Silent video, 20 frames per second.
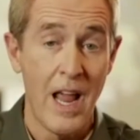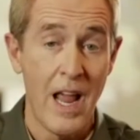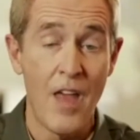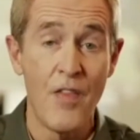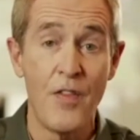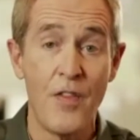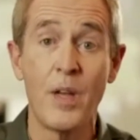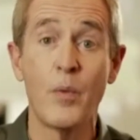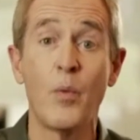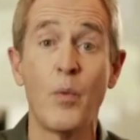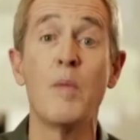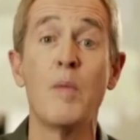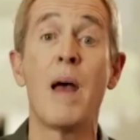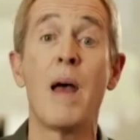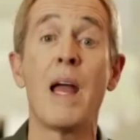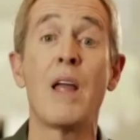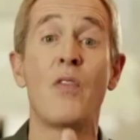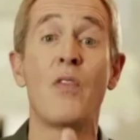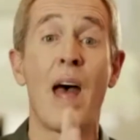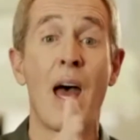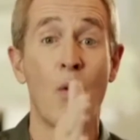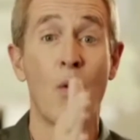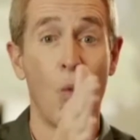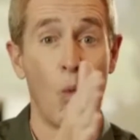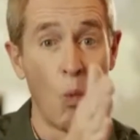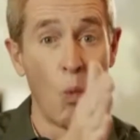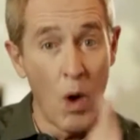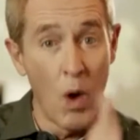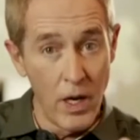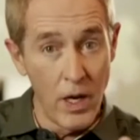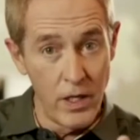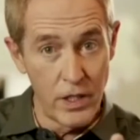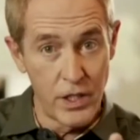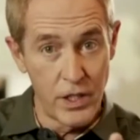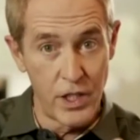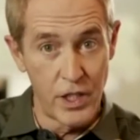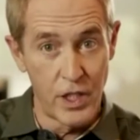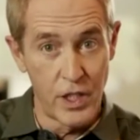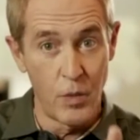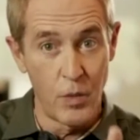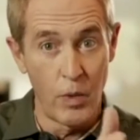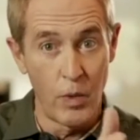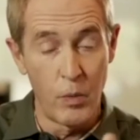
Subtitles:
and then we made that one decision we